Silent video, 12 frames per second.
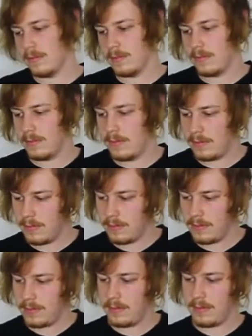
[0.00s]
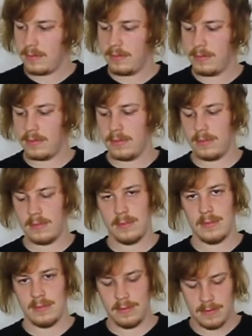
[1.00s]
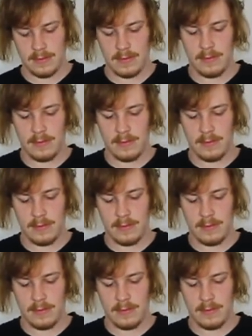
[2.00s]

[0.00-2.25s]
The person shown says nothing.